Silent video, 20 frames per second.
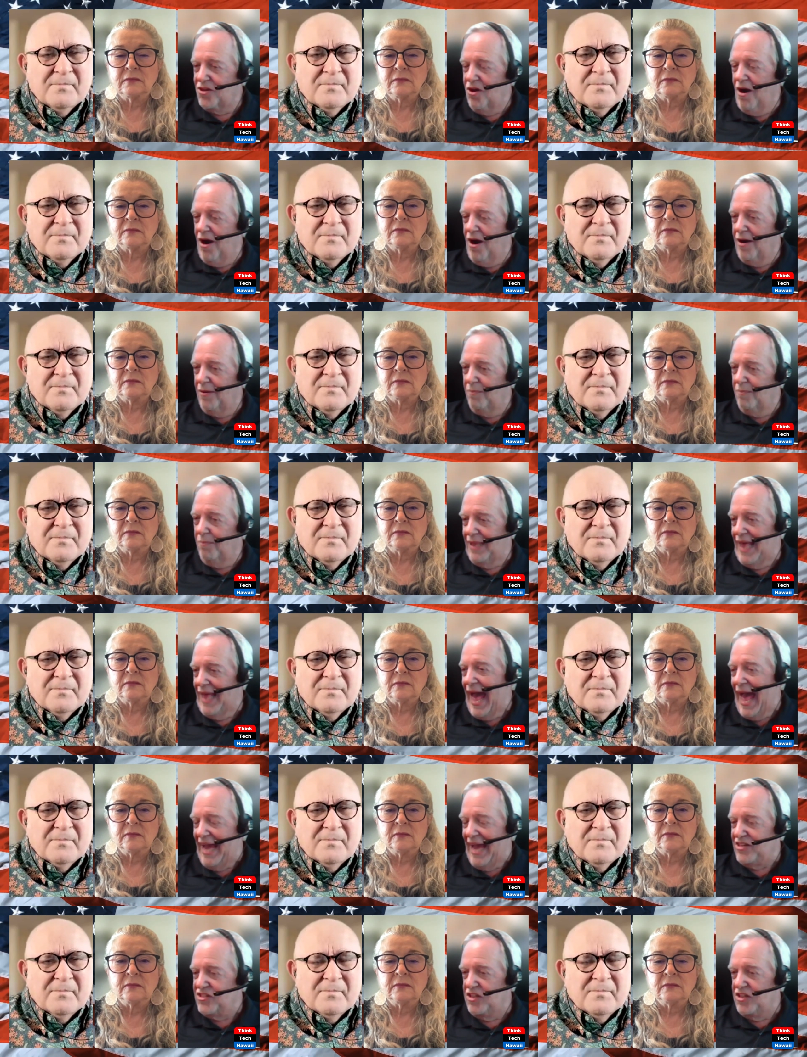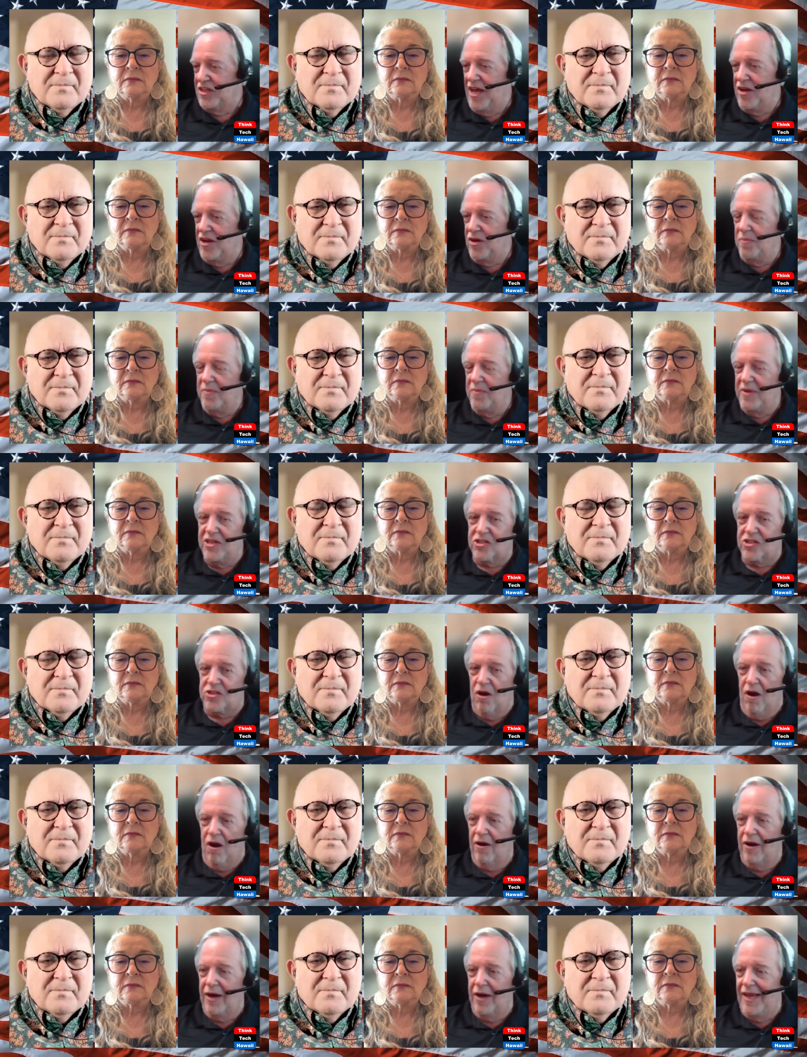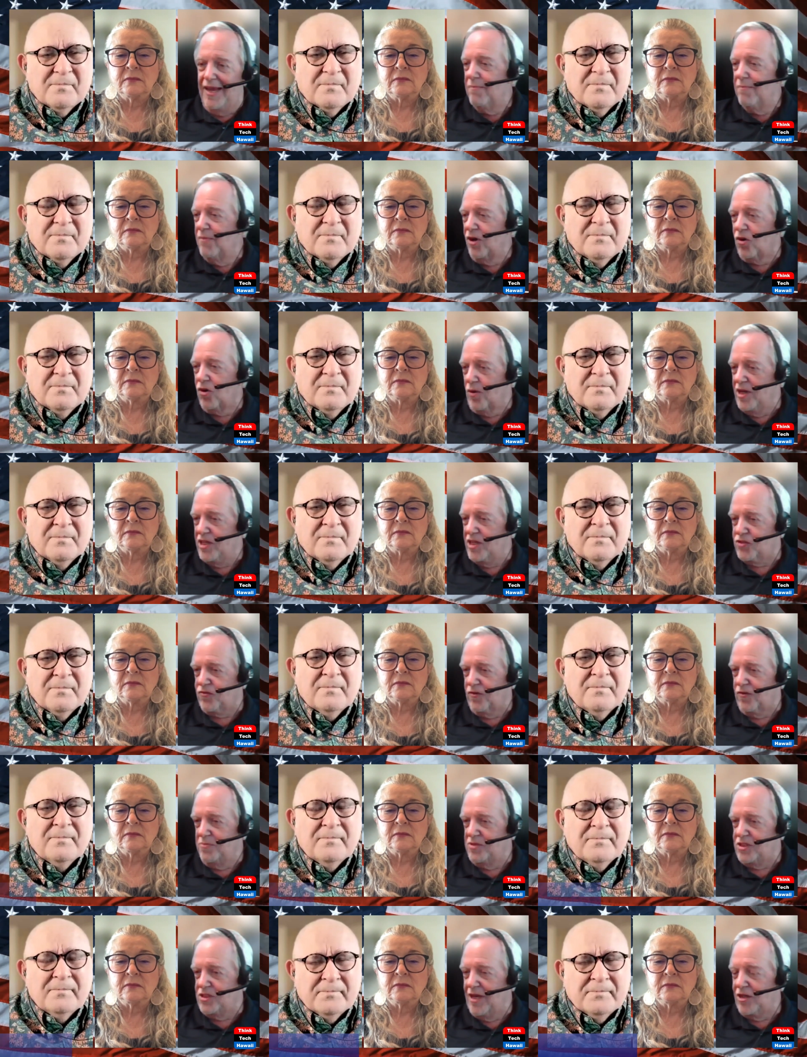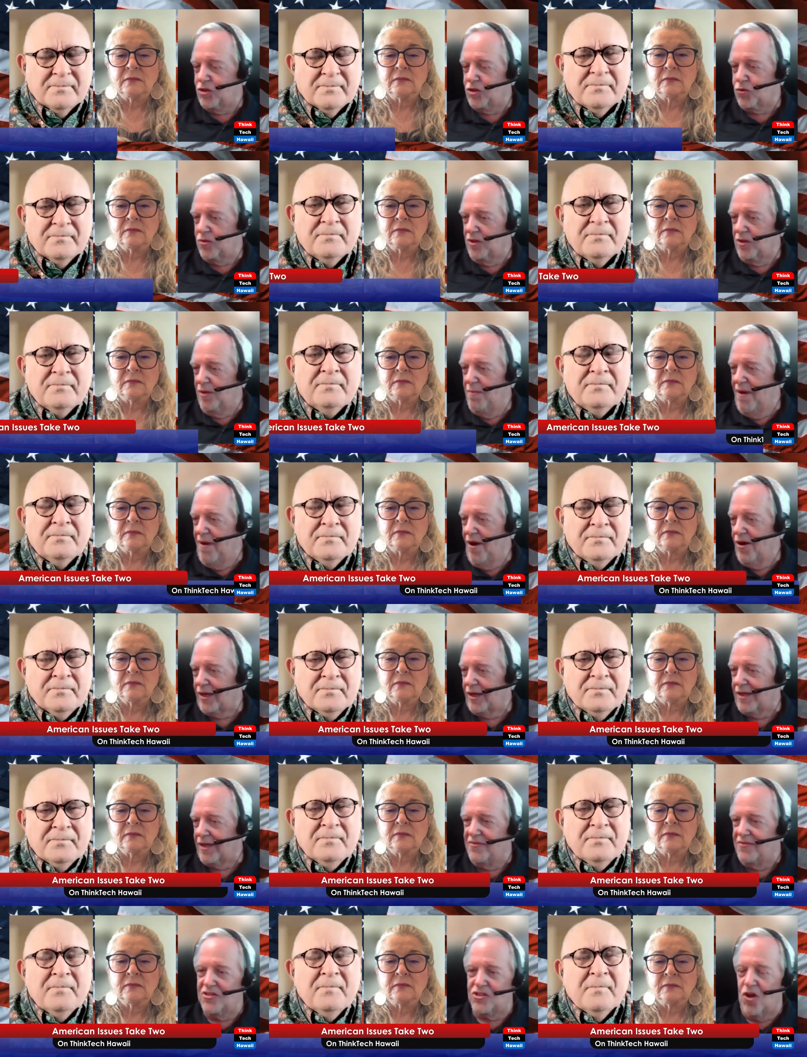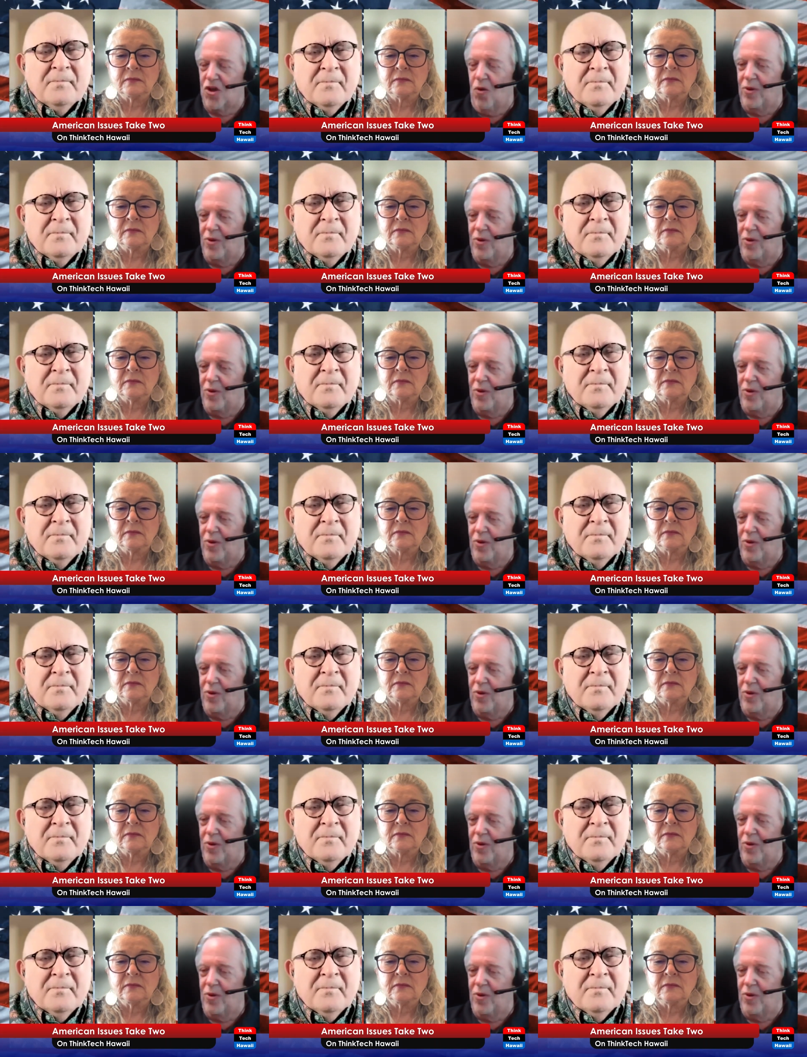Speaker 1: are blacks. The enemies are immigrants from Central America. There's